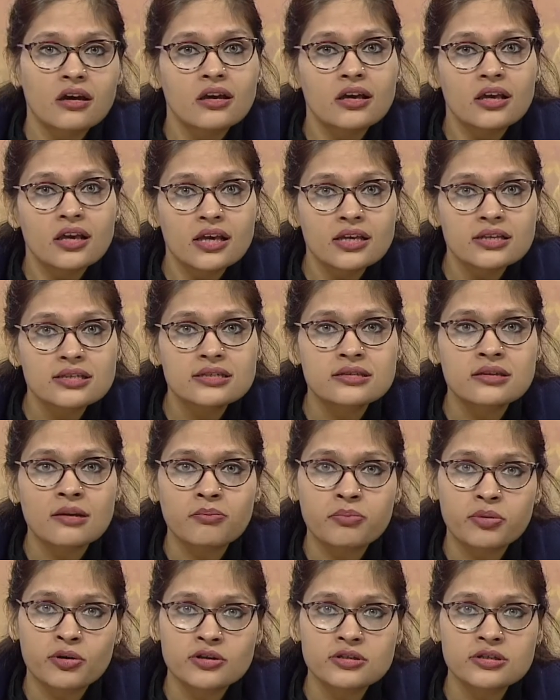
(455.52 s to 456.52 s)
is the
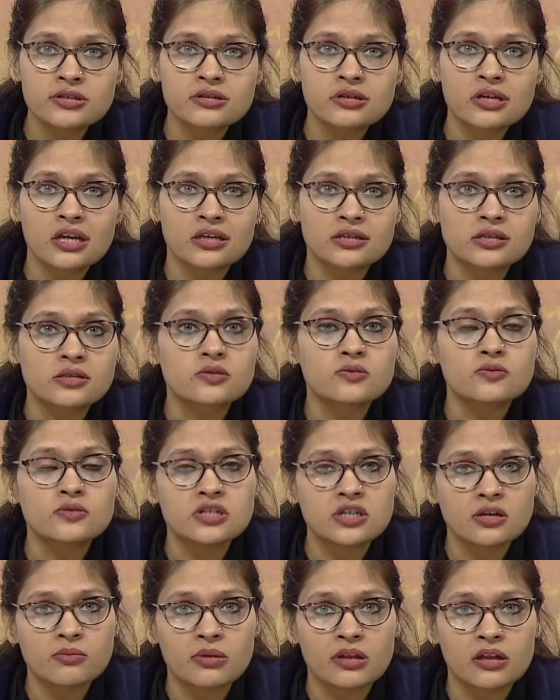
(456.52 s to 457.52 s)
person is
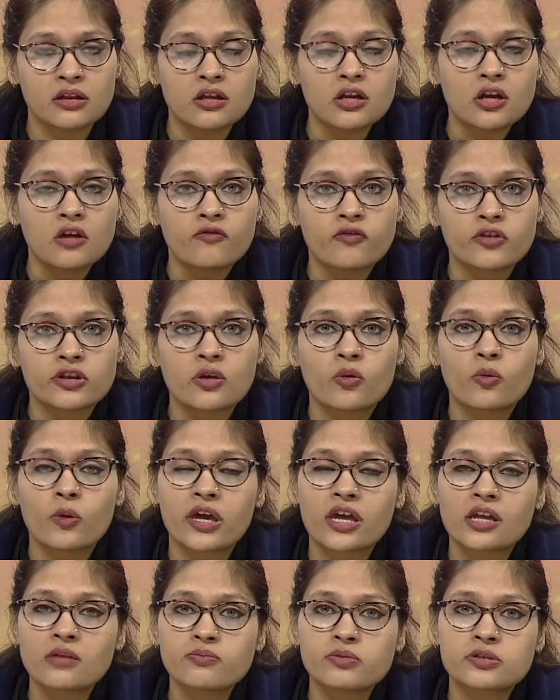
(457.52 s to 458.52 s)
suitable for the
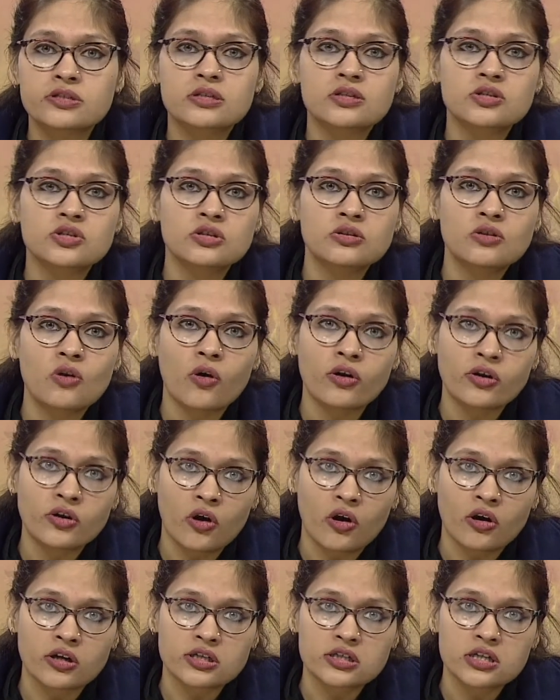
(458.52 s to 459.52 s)
vacant position or
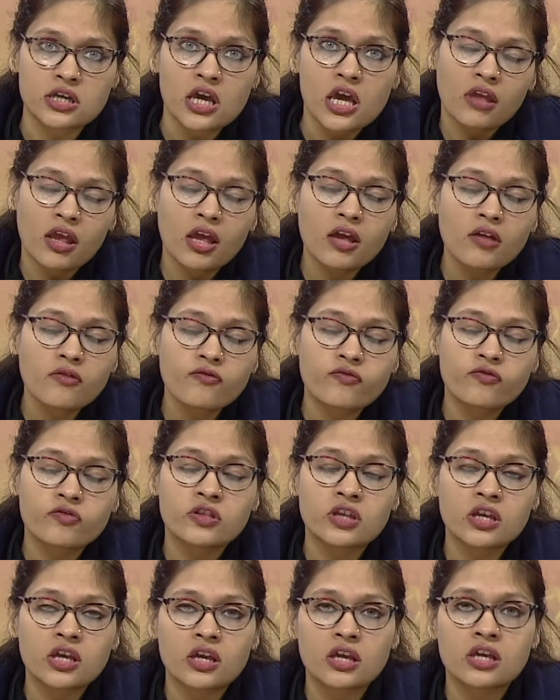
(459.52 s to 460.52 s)
not. If
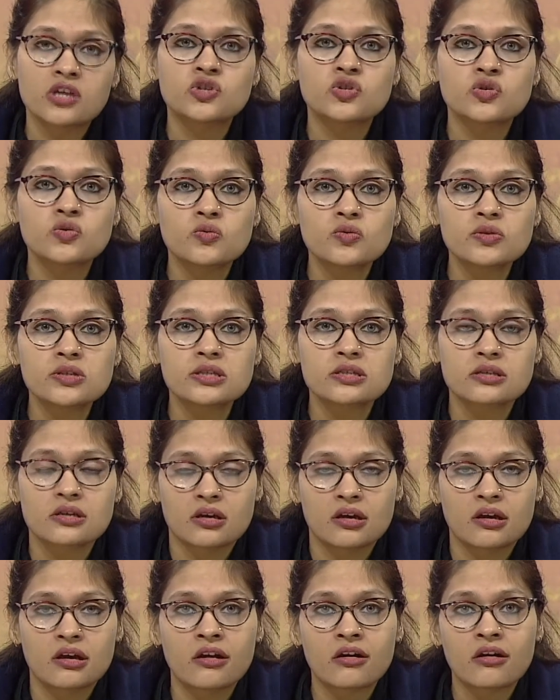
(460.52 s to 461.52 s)
the issues
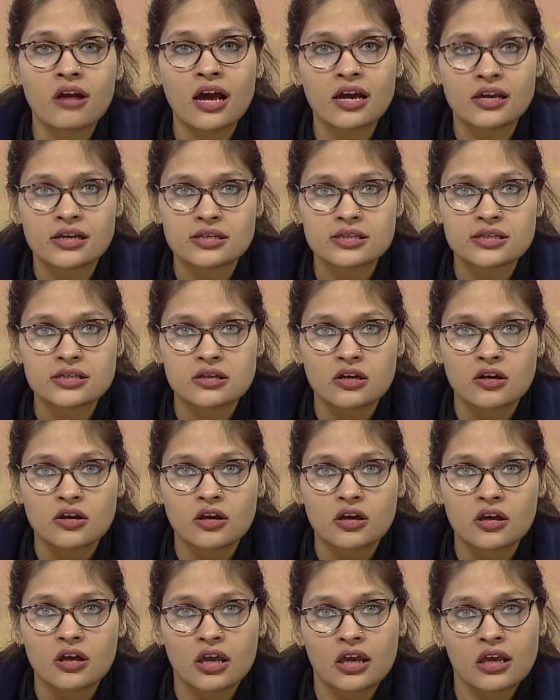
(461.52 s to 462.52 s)
arise
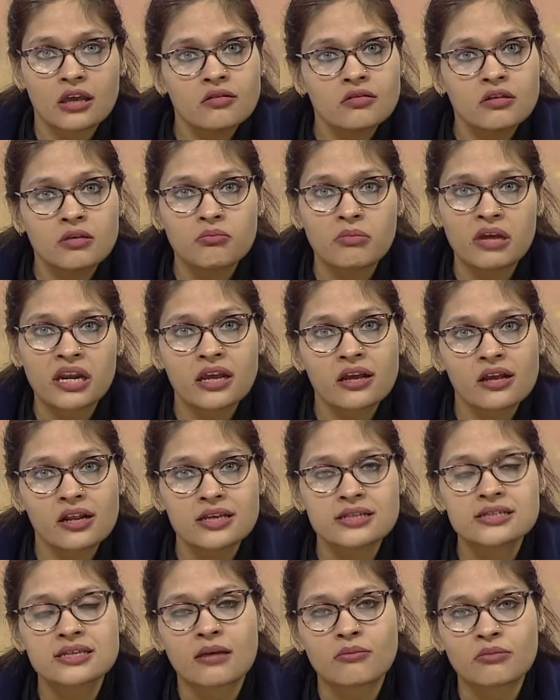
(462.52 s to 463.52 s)
in the medical
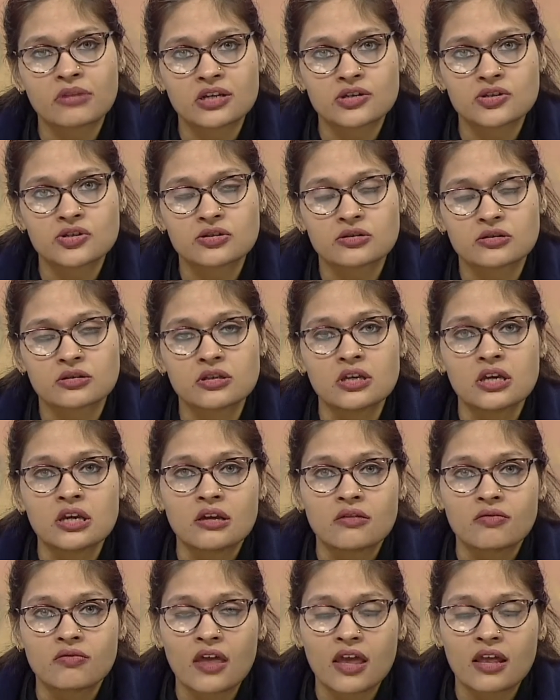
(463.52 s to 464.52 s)
examination,
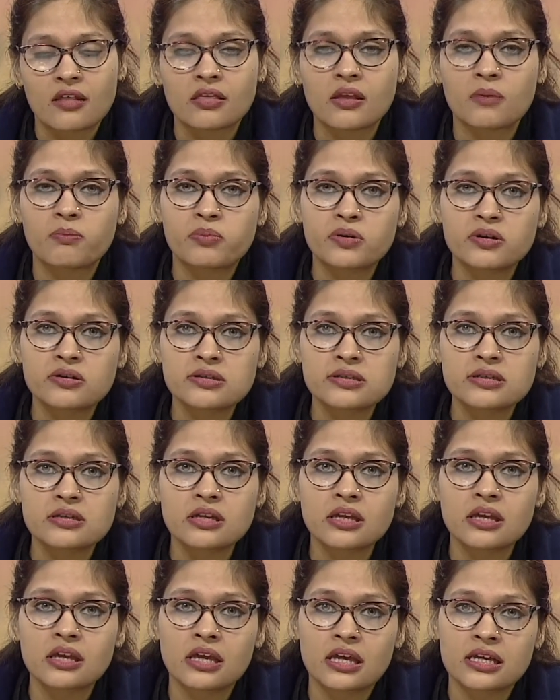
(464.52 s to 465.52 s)
then the person
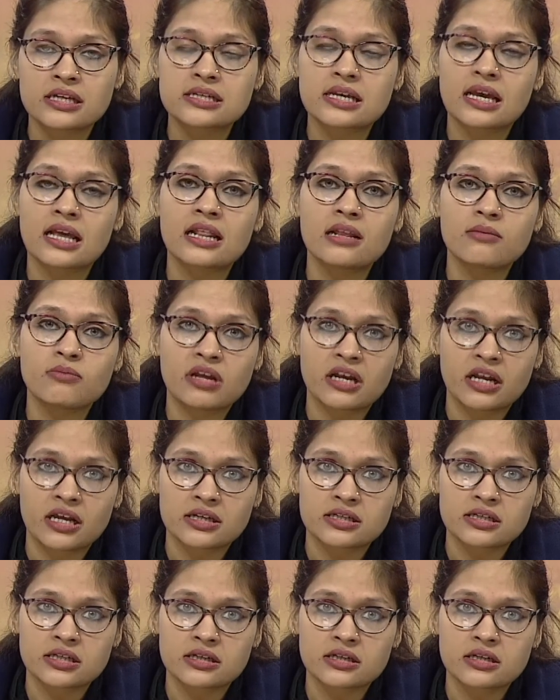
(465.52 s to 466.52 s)
get
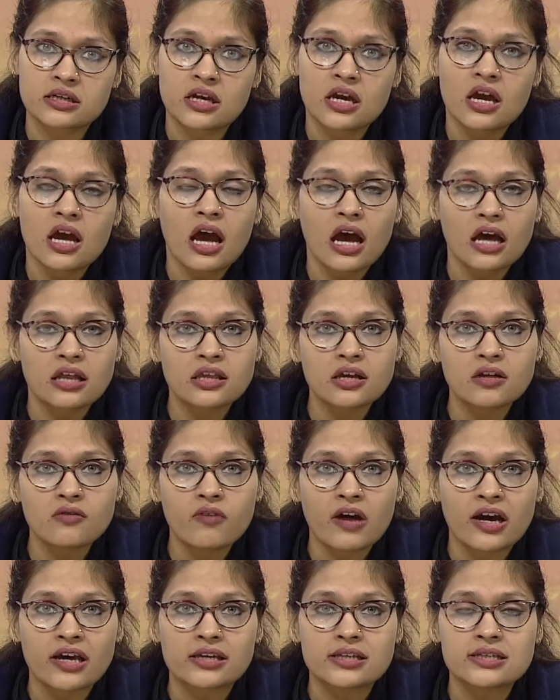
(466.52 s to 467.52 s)
eliminated.
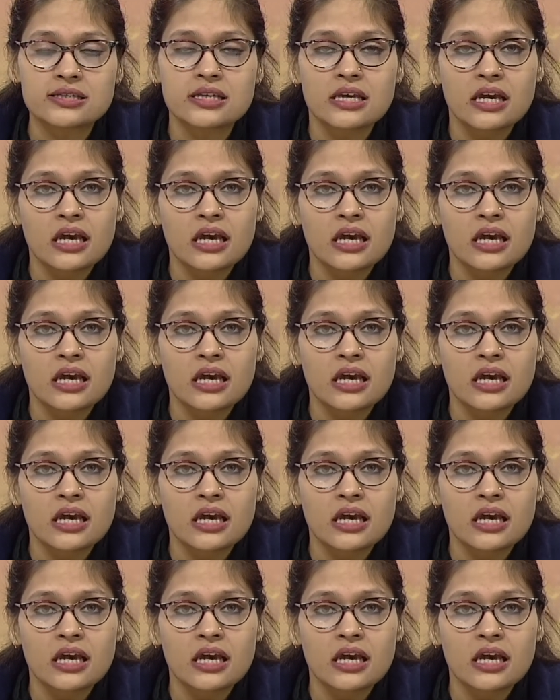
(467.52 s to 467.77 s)
Otherwise,